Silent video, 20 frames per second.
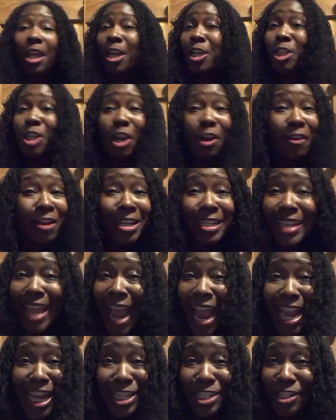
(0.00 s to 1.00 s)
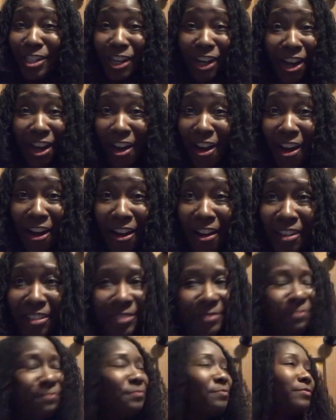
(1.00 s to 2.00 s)
You're in danger,
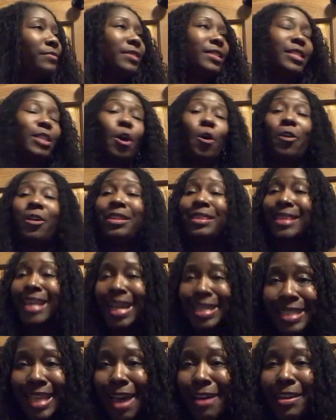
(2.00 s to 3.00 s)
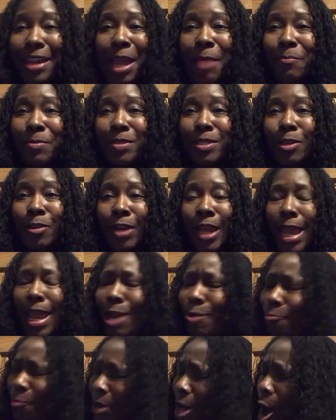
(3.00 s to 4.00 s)
girl. So that's how the episode
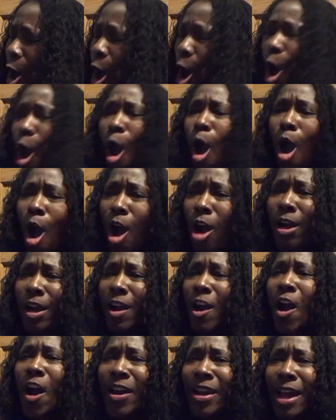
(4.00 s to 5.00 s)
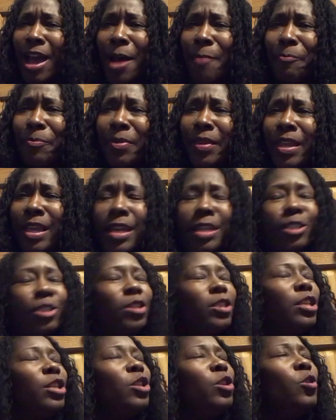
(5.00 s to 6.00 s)
ends. We are all caught up to
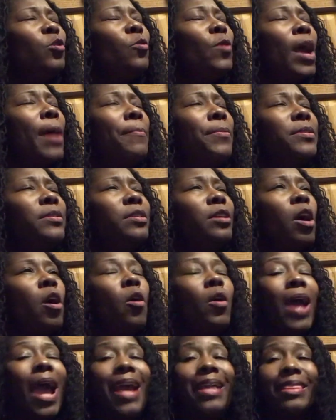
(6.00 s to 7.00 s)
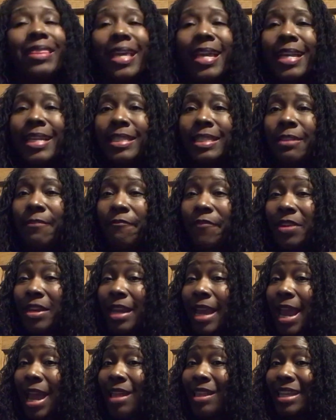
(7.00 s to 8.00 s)
the new episode. I think it's the
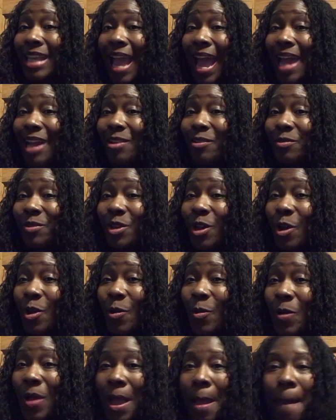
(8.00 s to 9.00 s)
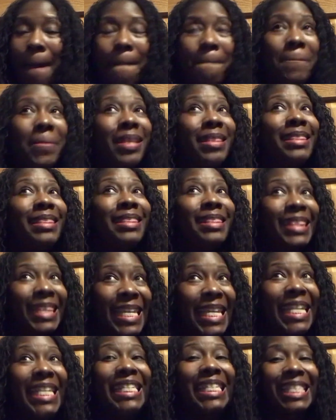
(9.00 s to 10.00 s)
finale. I don't know. But
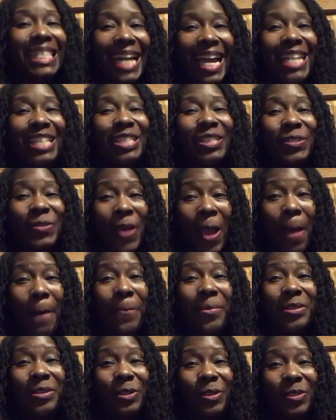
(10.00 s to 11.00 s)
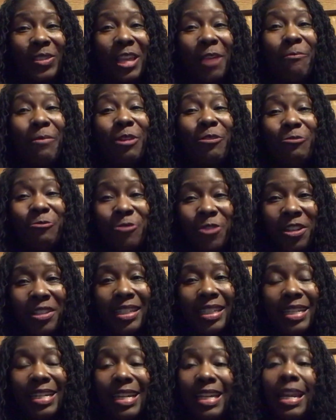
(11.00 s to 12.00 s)
these last two episodes have been
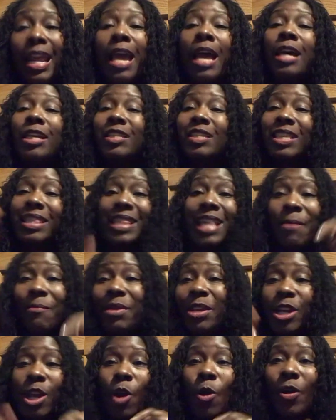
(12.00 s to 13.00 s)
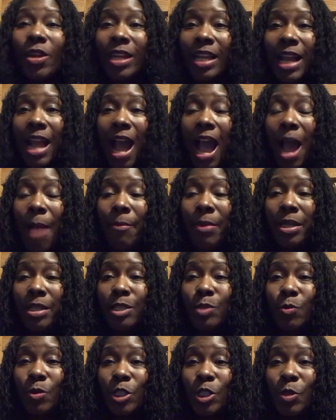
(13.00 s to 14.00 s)
really good. So let me know in the
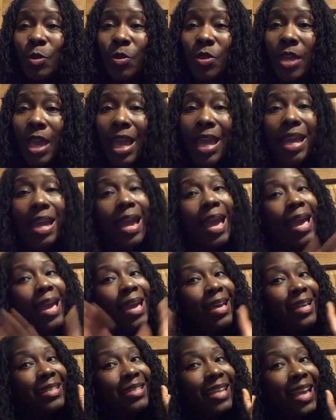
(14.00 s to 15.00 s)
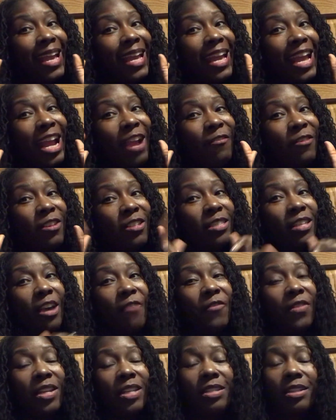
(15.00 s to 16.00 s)
comments what you think. Take care of
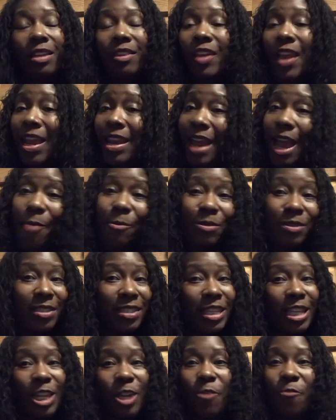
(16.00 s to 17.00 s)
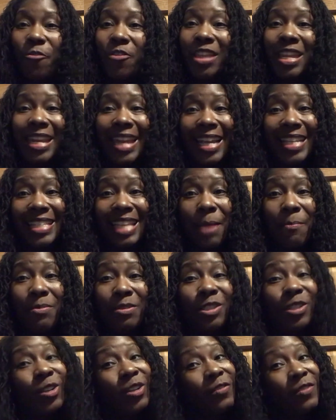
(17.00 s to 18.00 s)
yourself and each other. And I will see you for the next
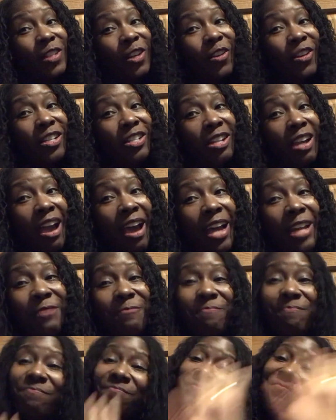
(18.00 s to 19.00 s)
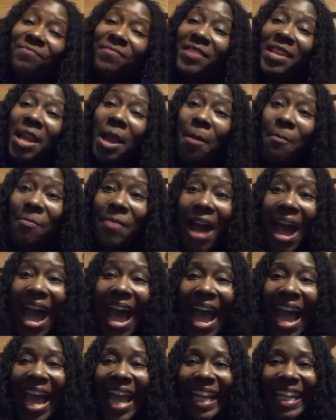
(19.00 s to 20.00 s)
episode of Dirty John.
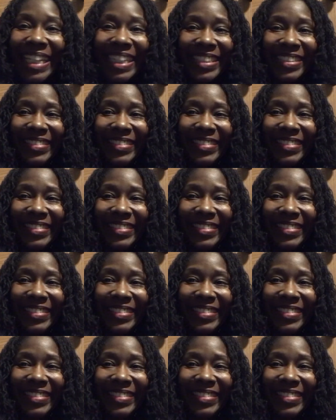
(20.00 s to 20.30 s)
Bye.